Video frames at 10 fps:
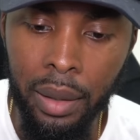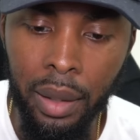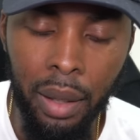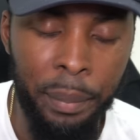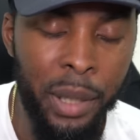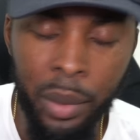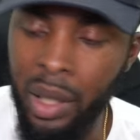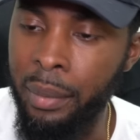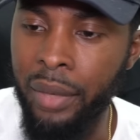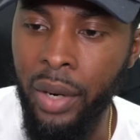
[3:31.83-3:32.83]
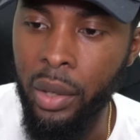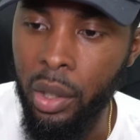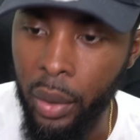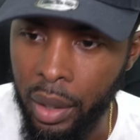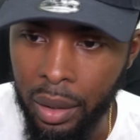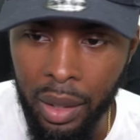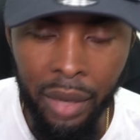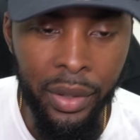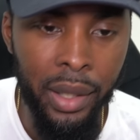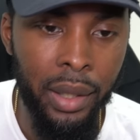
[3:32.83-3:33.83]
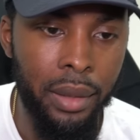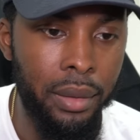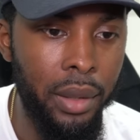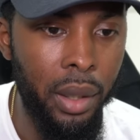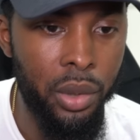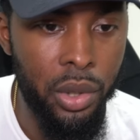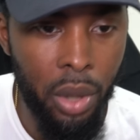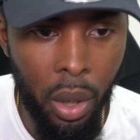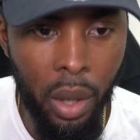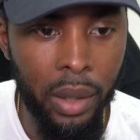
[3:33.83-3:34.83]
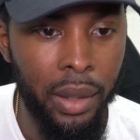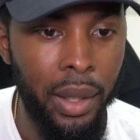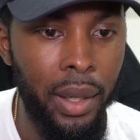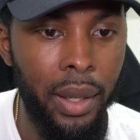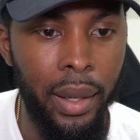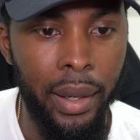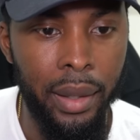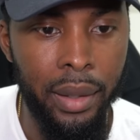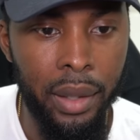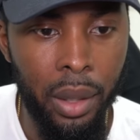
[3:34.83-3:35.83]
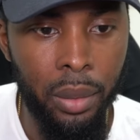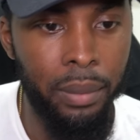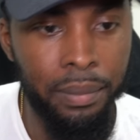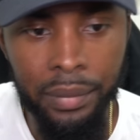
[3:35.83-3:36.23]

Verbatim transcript: uh, people are going to be very critical of it and, you know, talk and, and you know,